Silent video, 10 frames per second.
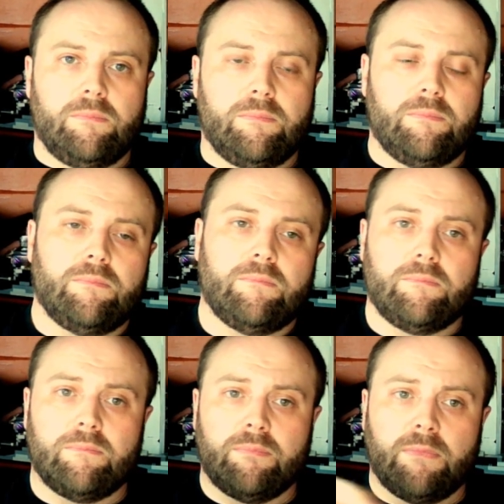
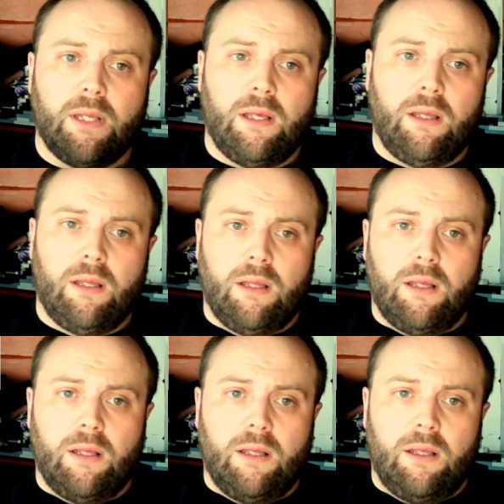(silence)